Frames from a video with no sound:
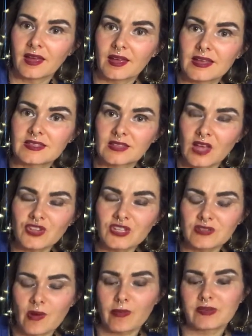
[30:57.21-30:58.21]
it's not just
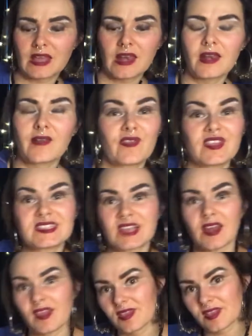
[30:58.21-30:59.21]
representative of the
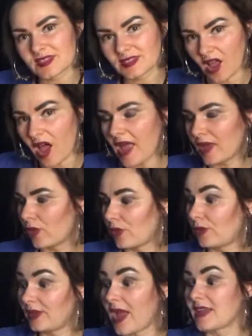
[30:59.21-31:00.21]
sun in the sky, although
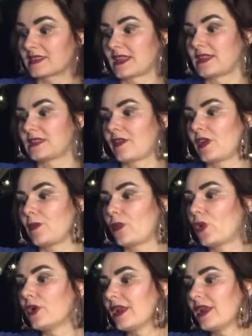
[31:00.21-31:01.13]
yes, that is very important.